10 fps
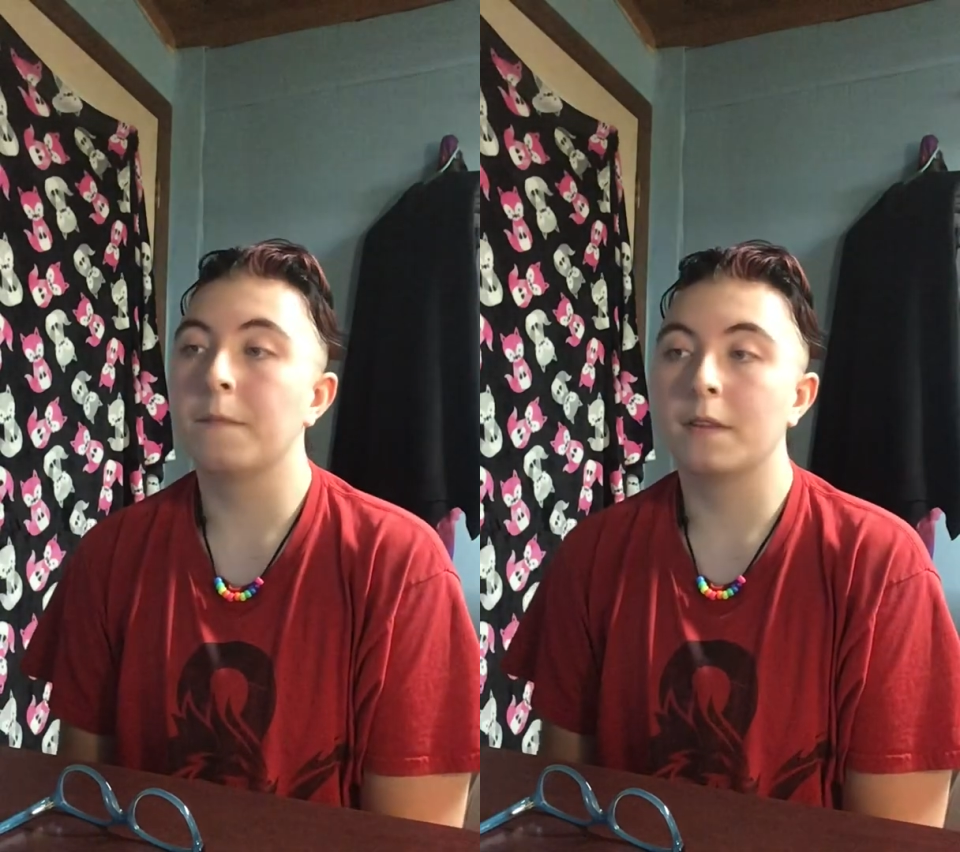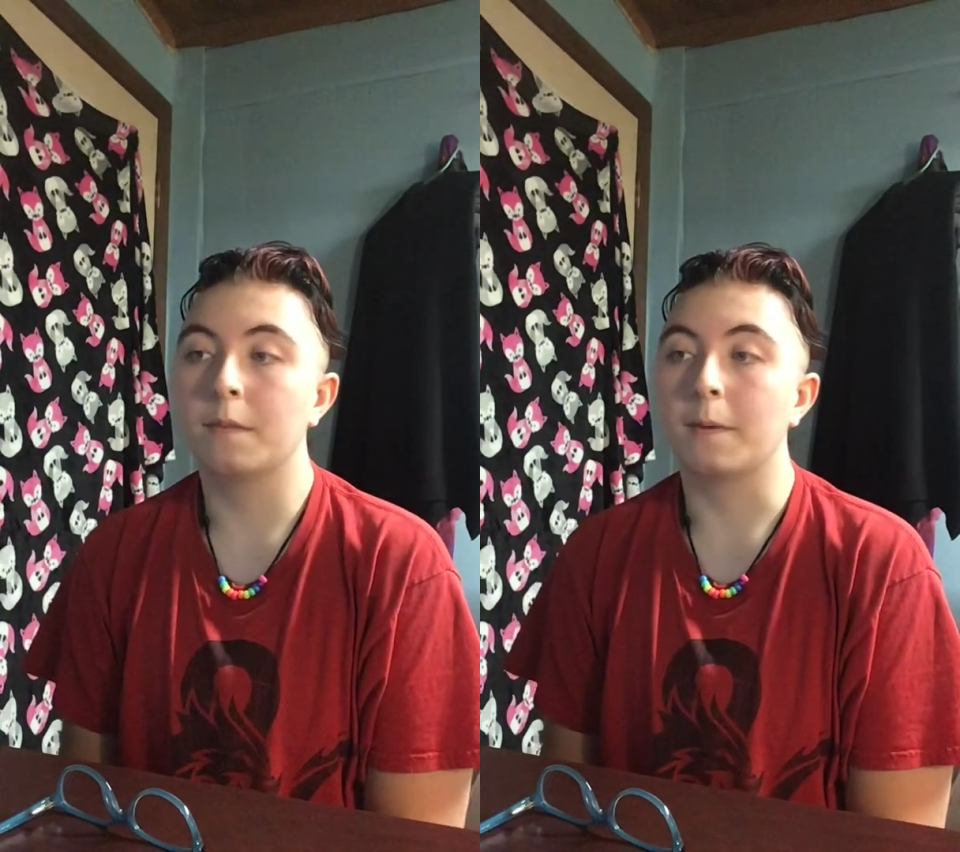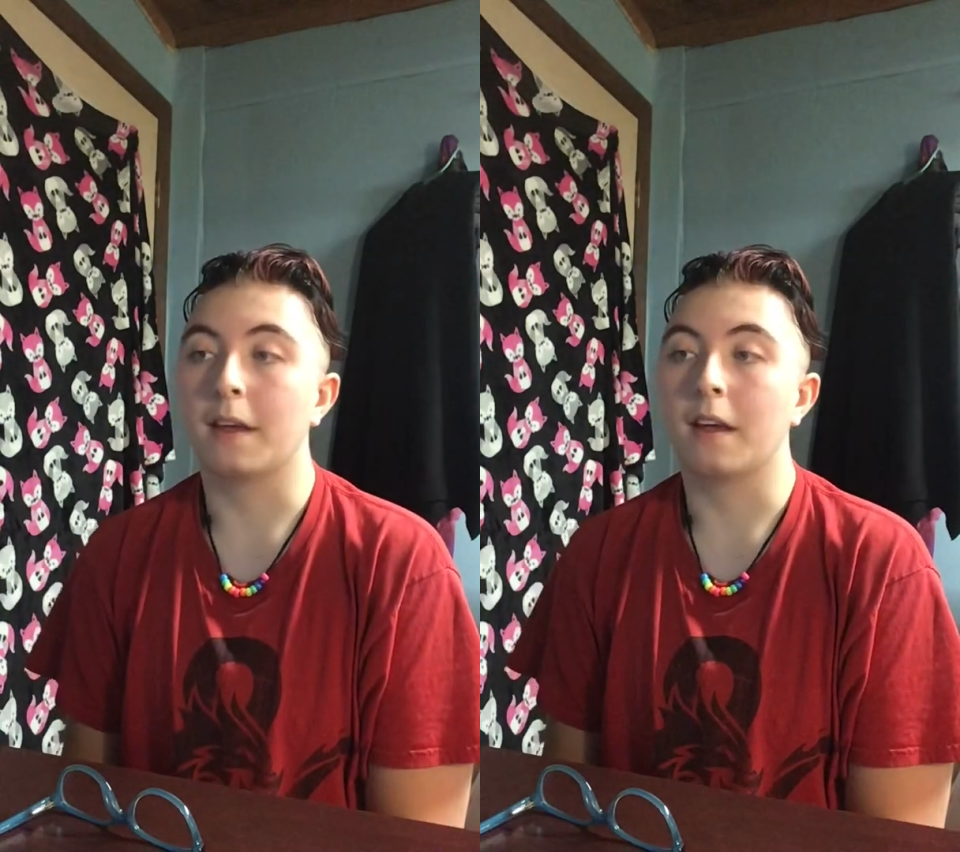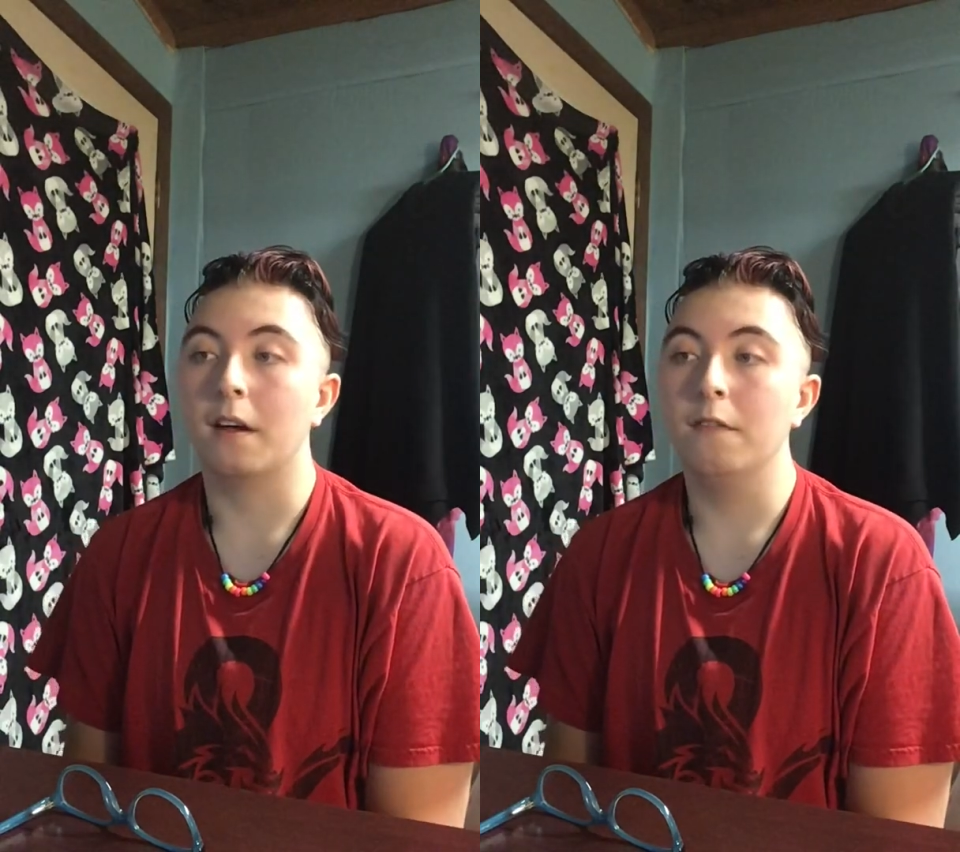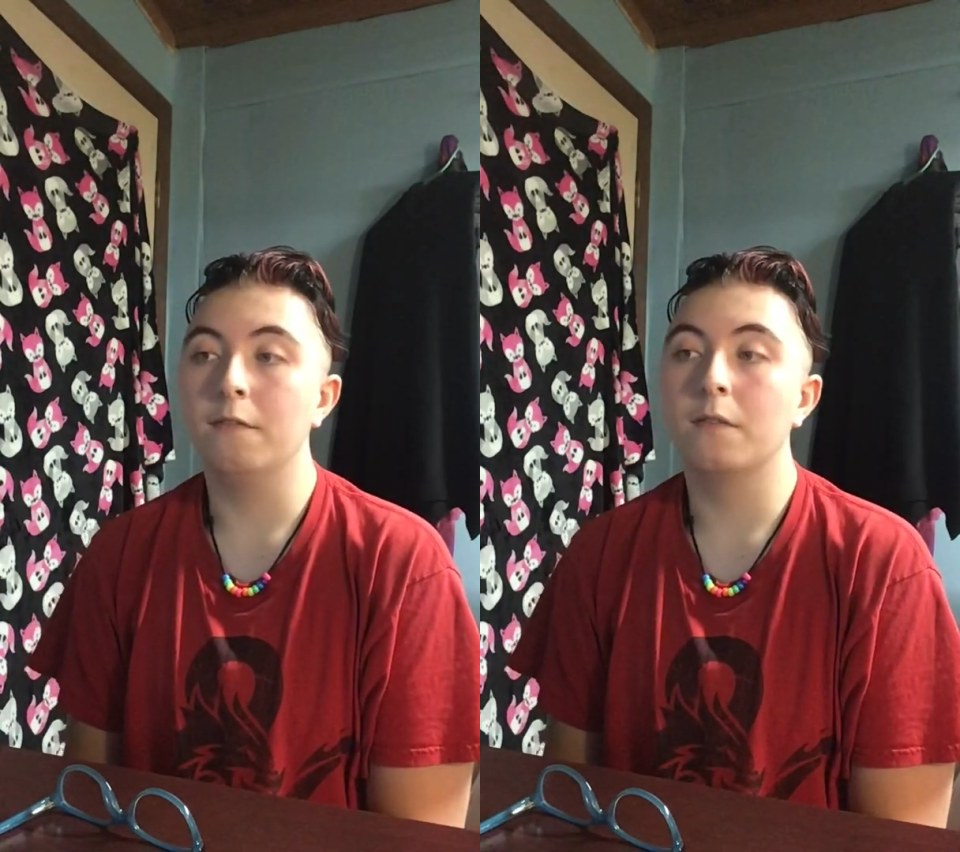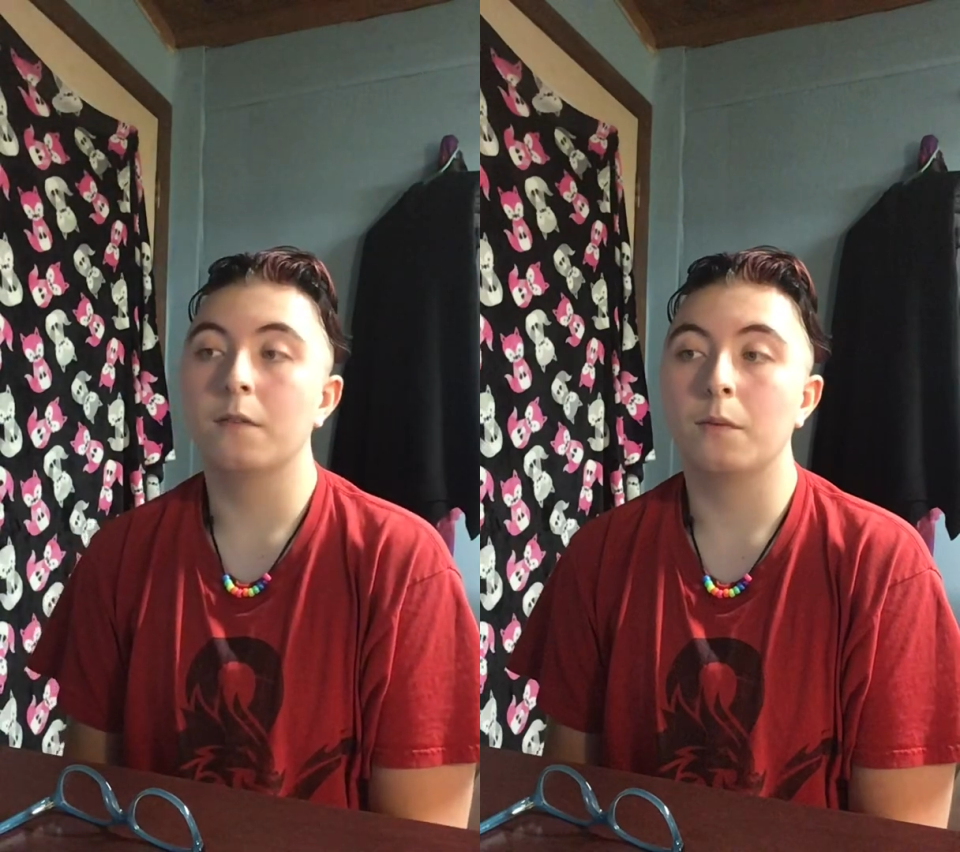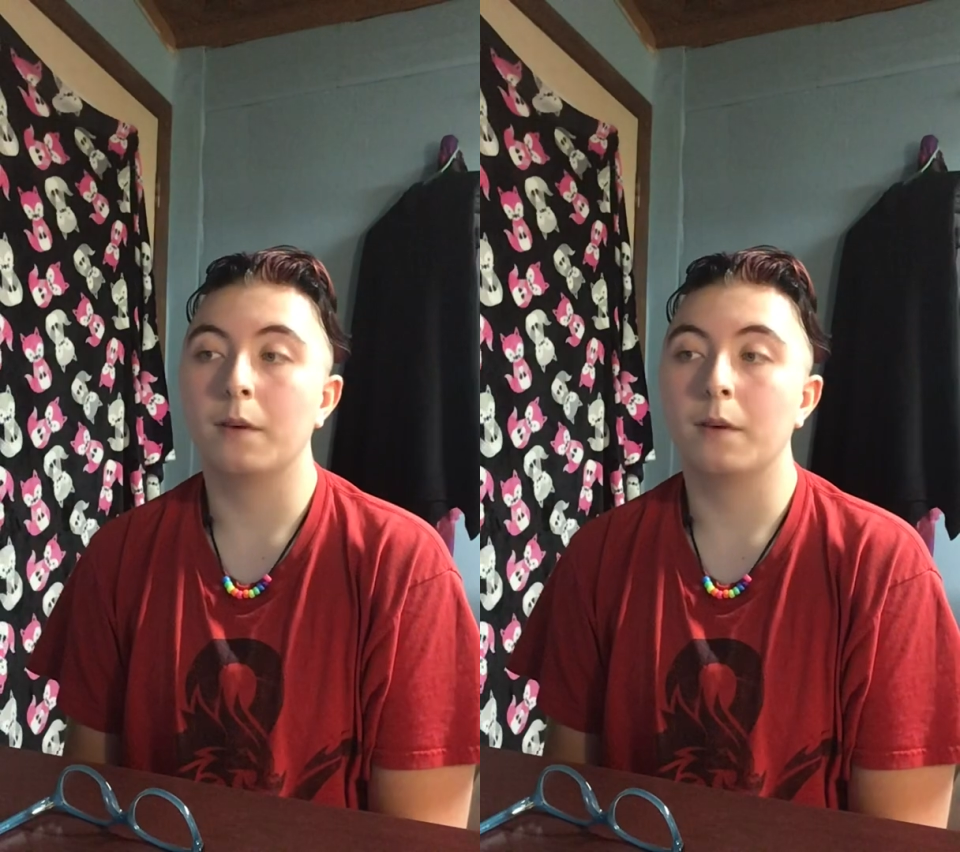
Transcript: Speaking of, we